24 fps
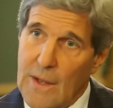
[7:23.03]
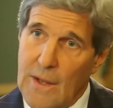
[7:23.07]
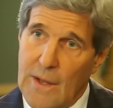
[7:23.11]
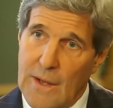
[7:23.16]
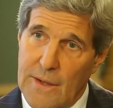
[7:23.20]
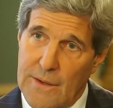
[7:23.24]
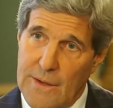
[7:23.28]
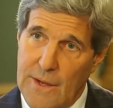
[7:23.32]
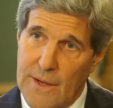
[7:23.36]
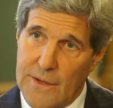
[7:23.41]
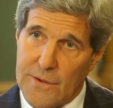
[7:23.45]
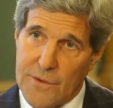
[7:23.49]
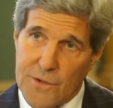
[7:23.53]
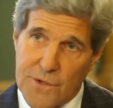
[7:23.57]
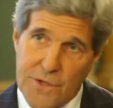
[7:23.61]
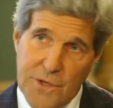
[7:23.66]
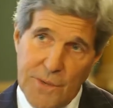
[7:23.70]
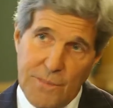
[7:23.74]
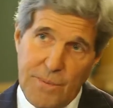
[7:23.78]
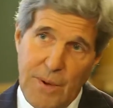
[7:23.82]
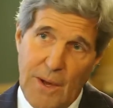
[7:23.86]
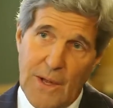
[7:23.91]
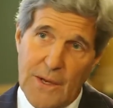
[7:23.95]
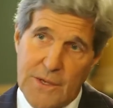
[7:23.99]
and energy
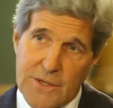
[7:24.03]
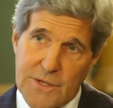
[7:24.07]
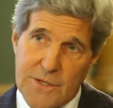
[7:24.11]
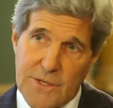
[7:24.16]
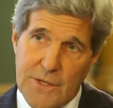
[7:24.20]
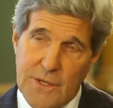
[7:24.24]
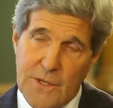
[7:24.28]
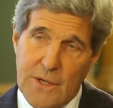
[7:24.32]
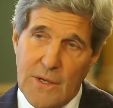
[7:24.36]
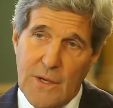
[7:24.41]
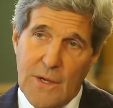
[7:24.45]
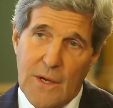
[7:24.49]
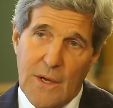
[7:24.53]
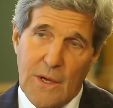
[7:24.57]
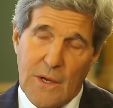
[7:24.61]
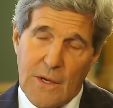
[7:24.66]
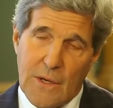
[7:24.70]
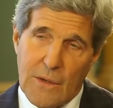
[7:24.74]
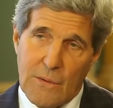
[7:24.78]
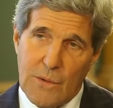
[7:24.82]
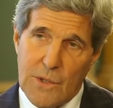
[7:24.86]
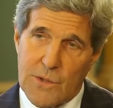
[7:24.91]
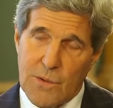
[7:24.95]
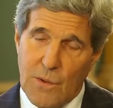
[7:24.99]
policy,
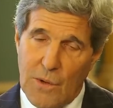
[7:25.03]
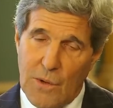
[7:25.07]
which